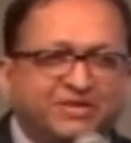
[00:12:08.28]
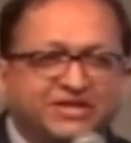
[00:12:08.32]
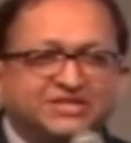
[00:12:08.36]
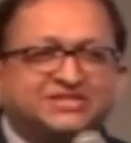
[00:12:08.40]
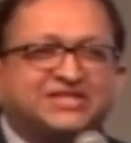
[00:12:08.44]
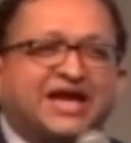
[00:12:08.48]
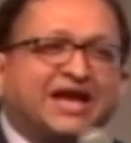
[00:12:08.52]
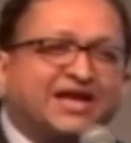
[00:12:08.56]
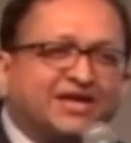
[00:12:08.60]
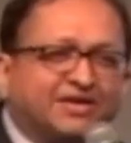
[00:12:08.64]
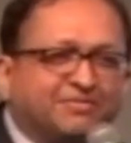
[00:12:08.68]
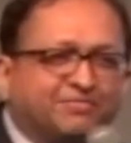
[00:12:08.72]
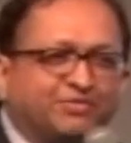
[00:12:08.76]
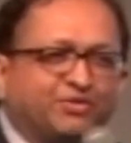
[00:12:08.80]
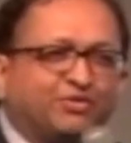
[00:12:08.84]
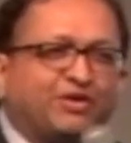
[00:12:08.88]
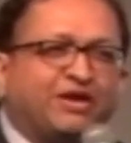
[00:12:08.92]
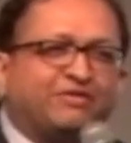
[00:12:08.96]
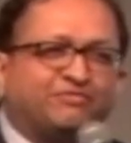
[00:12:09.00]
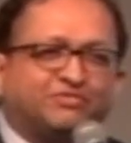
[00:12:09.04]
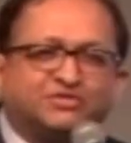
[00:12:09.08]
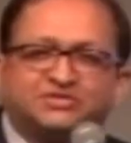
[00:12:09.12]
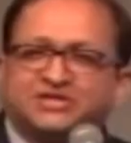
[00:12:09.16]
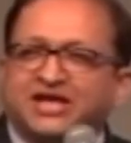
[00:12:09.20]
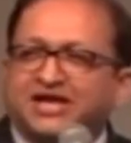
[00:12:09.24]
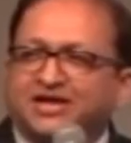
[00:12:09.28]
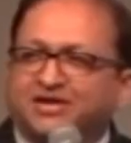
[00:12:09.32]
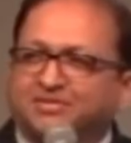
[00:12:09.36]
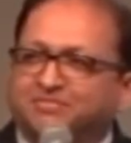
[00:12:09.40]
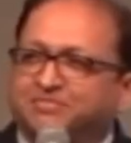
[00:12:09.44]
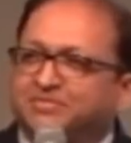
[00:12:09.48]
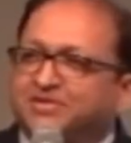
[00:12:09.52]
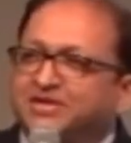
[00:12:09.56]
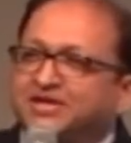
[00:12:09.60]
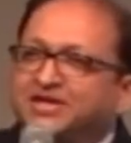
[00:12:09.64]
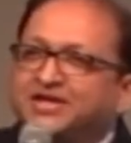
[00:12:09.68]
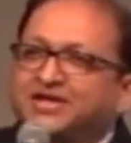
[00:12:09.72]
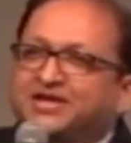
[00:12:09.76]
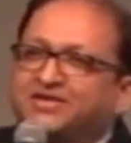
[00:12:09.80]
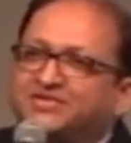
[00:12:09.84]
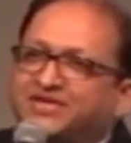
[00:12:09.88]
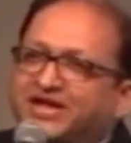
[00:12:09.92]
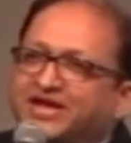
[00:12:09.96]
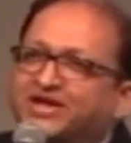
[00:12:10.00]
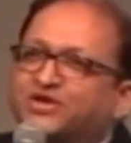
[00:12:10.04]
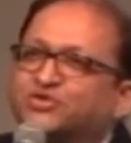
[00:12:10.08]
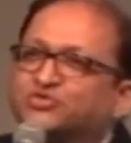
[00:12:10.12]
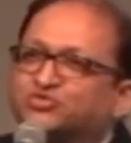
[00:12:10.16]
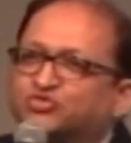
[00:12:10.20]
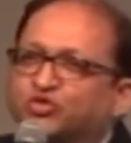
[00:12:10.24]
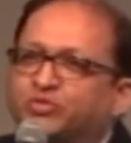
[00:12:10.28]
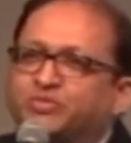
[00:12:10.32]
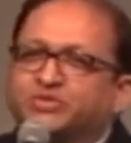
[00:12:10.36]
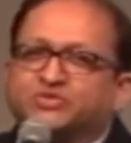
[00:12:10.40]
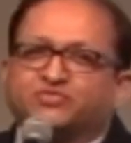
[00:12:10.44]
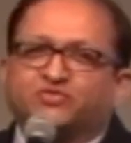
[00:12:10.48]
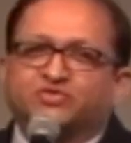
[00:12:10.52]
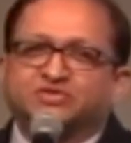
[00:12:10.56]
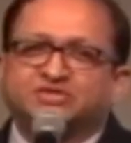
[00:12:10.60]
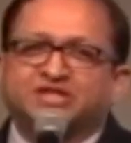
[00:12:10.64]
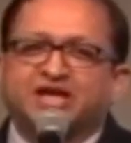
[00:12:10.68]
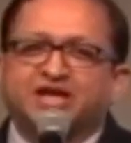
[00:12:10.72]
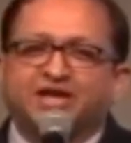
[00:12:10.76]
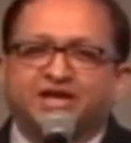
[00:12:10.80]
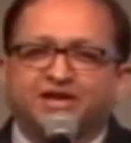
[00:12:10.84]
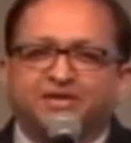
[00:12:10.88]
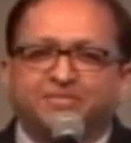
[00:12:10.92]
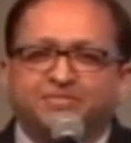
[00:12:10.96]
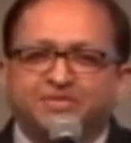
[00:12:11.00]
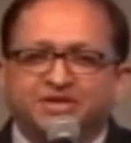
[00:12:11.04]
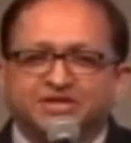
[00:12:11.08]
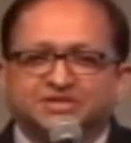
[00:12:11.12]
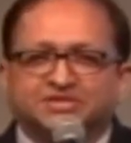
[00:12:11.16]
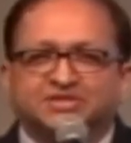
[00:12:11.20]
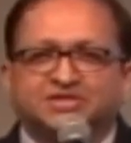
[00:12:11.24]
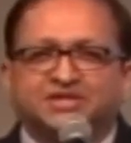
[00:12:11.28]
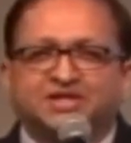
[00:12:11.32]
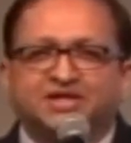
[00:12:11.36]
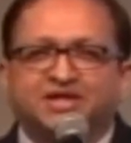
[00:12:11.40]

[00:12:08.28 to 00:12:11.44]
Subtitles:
stand up, you'll have to stand up. Thank you so much for standing up, yes.